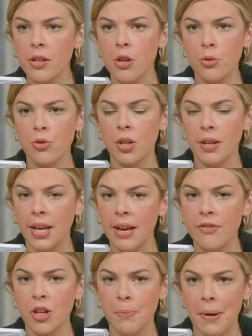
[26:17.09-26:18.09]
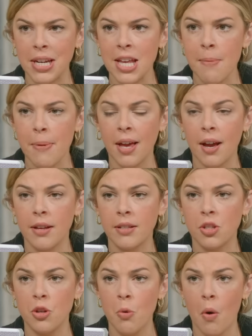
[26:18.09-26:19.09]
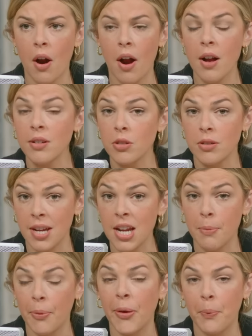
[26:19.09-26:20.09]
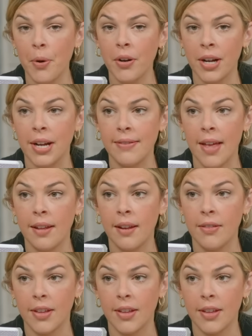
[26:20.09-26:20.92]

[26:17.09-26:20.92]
you should give your money because you are understandably worried that